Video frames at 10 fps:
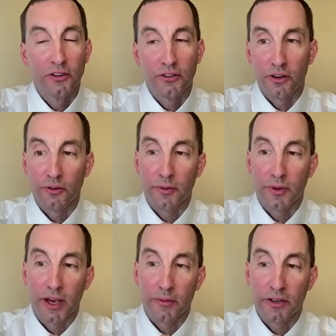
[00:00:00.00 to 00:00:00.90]
Sharon will
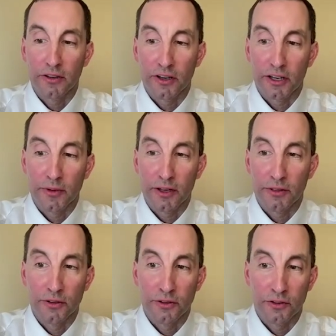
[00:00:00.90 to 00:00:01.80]
be happy to talk about
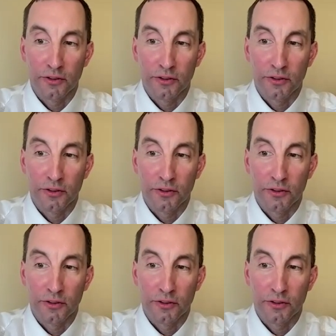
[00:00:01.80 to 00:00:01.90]
those.